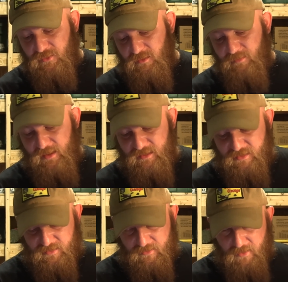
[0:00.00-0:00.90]
Trump
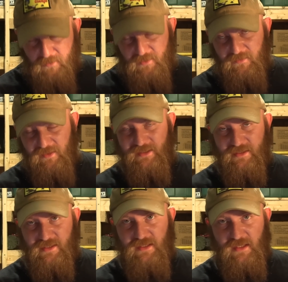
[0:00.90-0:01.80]
has zero
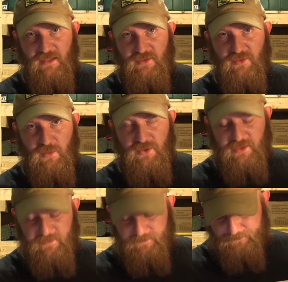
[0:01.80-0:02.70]
defense in Georgia.